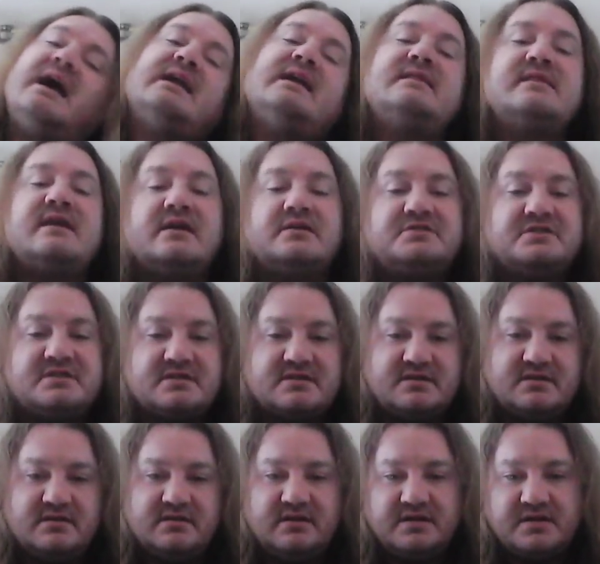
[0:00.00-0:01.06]
got in there, just,
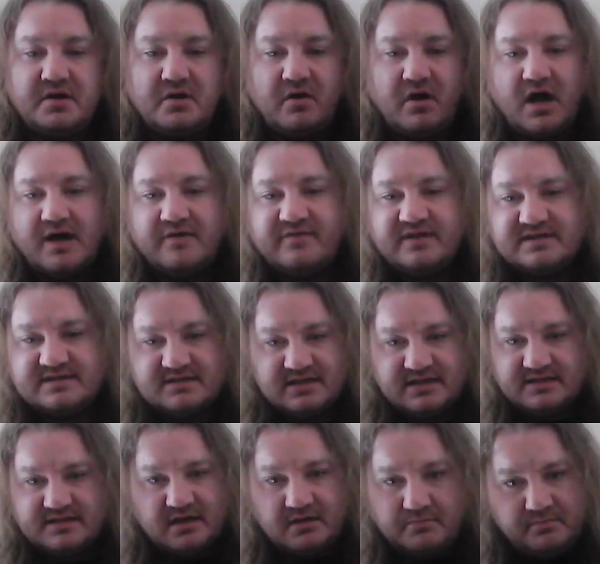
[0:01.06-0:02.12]
you know,
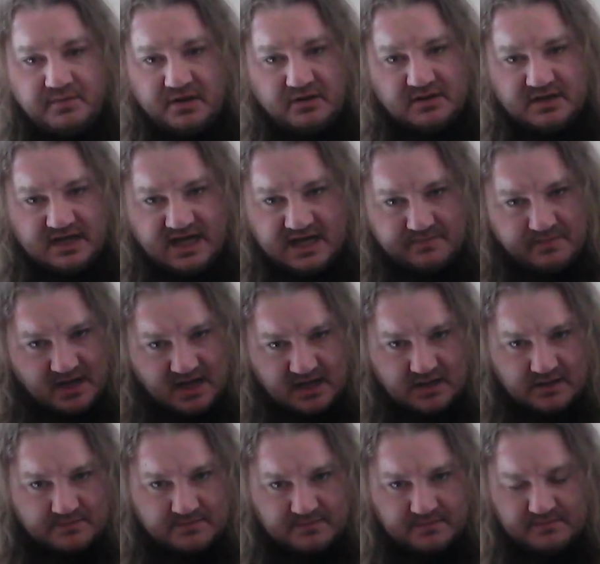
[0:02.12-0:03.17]
obviously they're building him
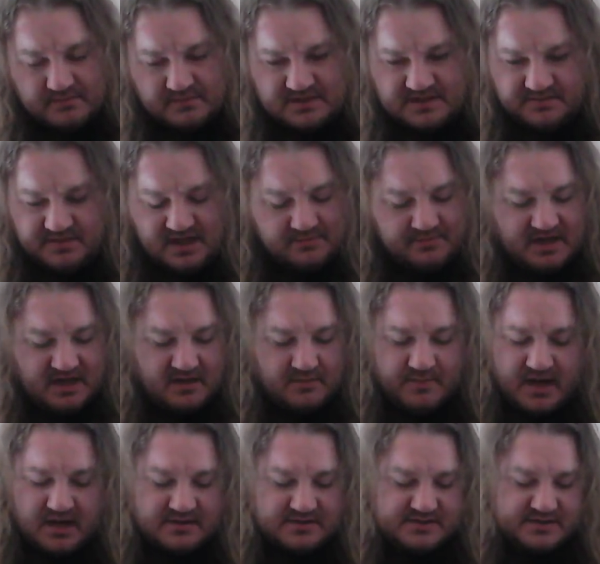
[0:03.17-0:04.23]
up to be a big
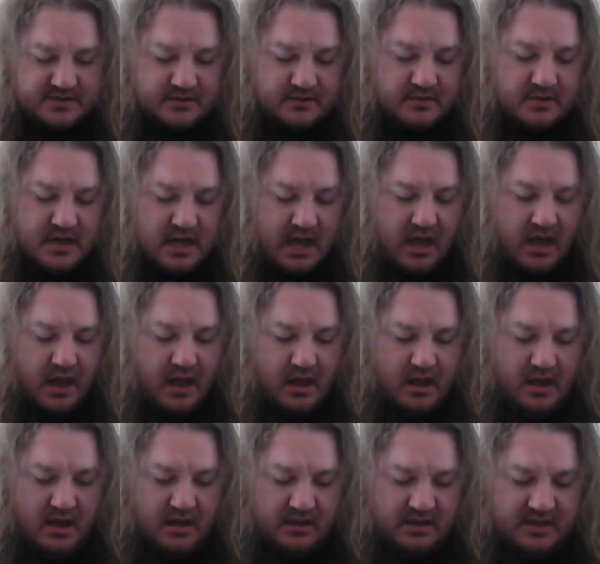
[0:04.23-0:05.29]
monster.
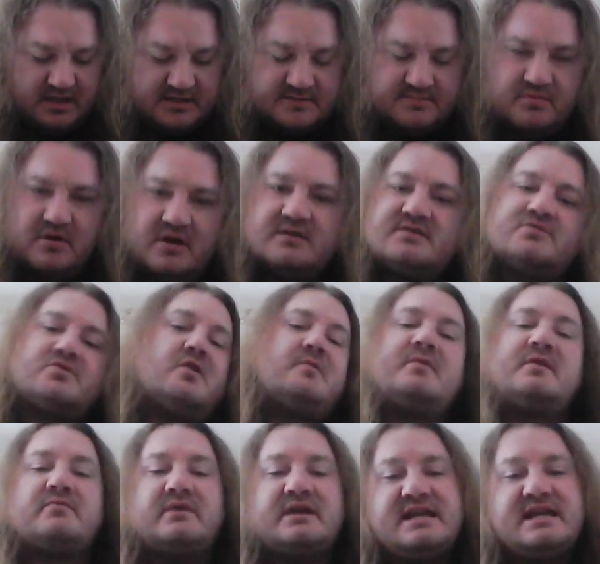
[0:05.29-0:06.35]
Because Braun
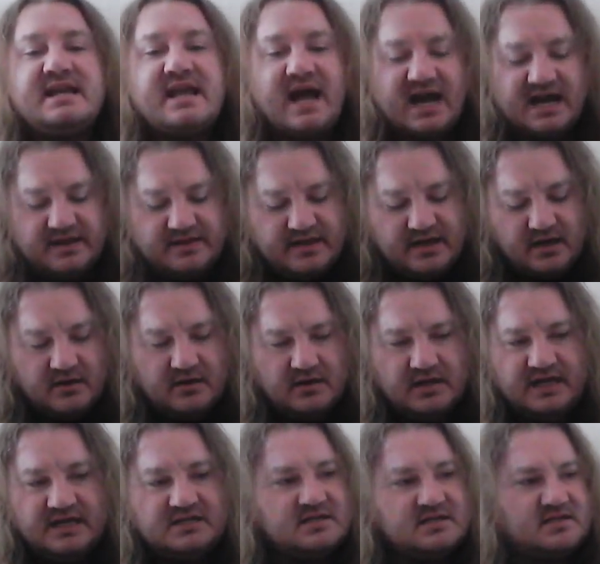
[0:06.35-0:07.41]
Strowman, when he got in there,
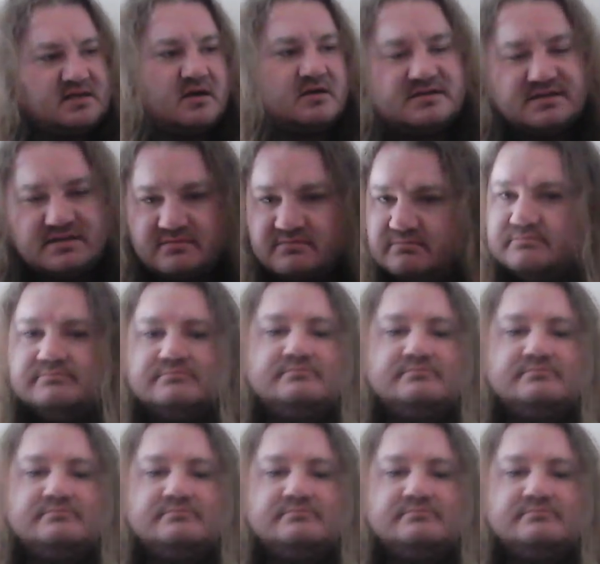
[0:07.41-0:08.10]
he just starts